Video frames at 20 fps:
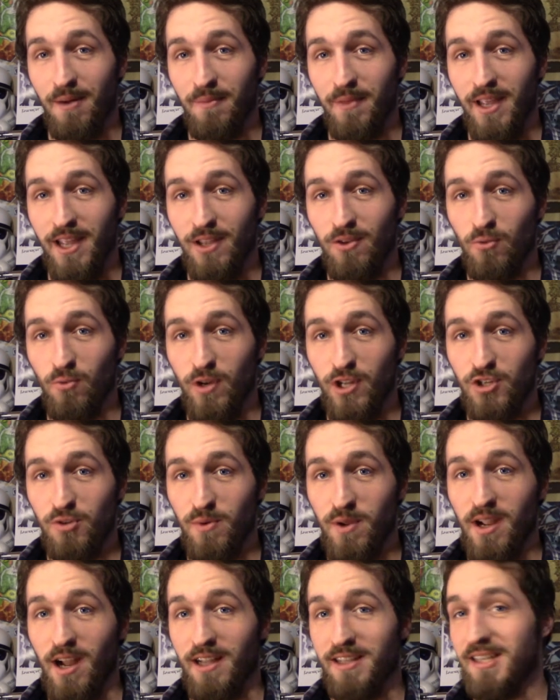in which
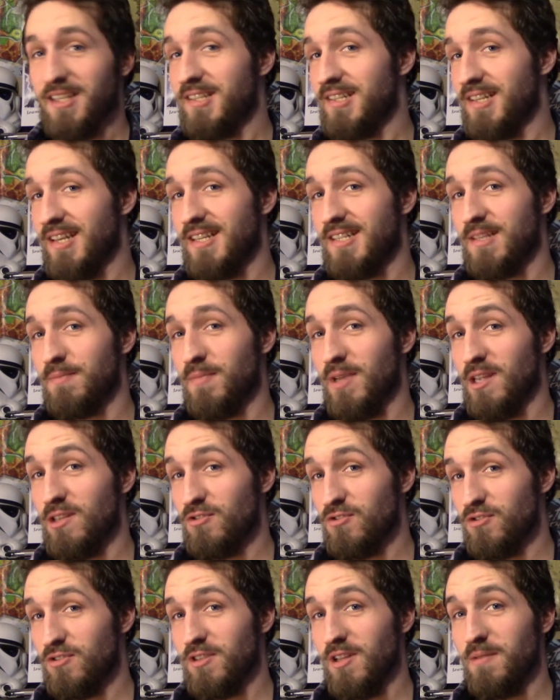we got to see some
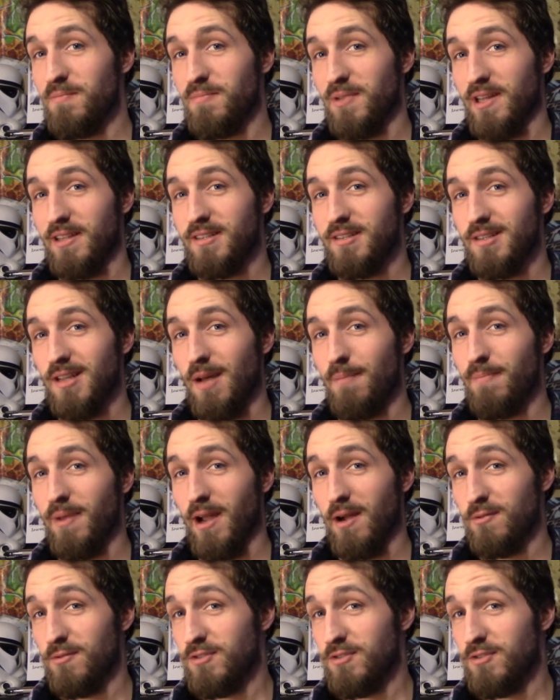interesting bits about